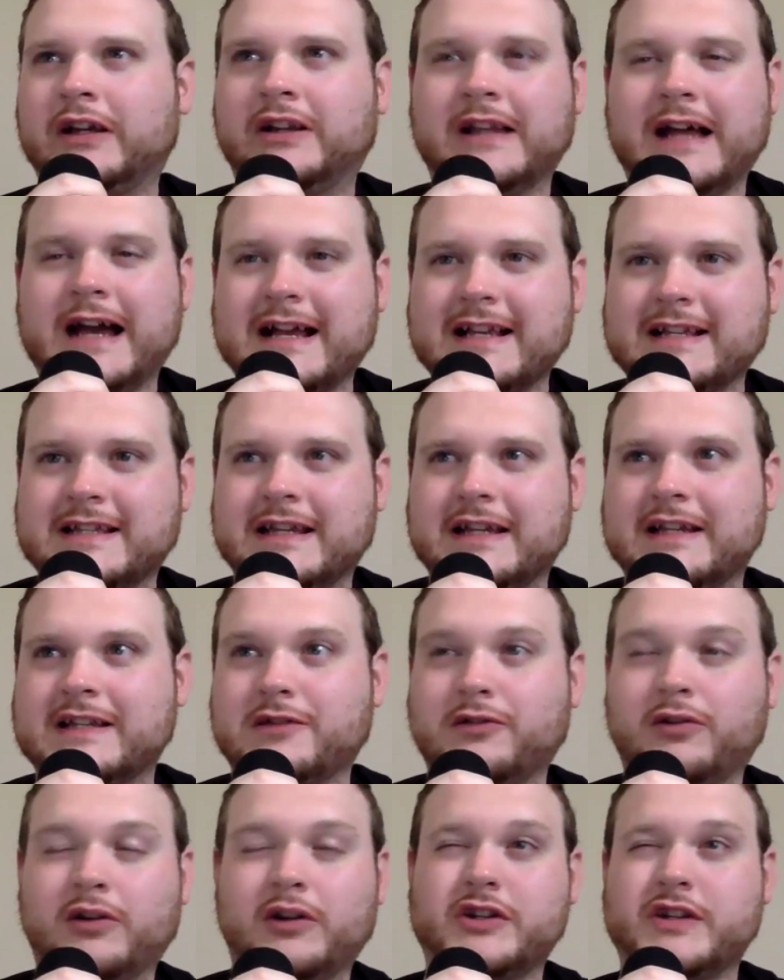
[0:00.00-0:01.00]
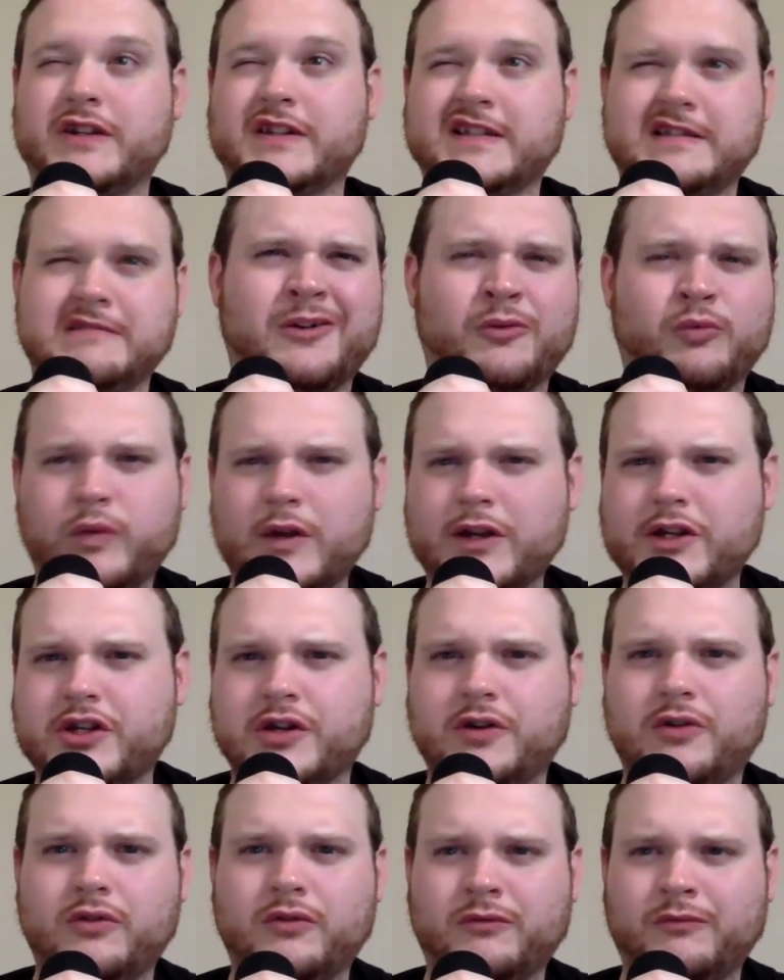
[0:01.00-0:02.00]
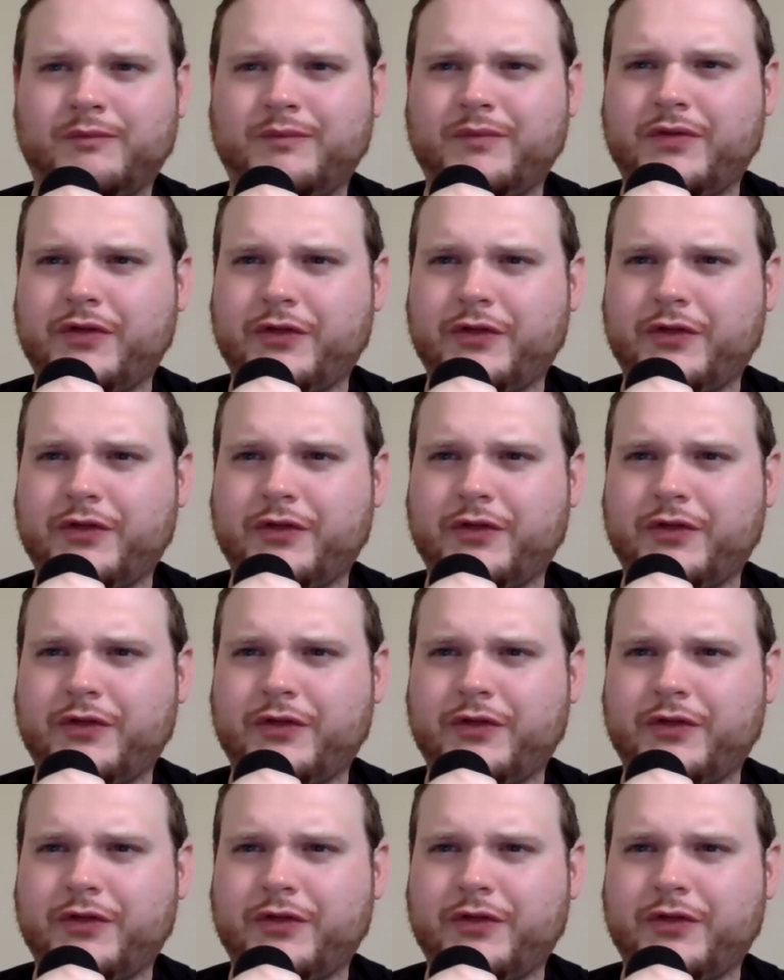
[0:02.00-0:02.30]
classics or just original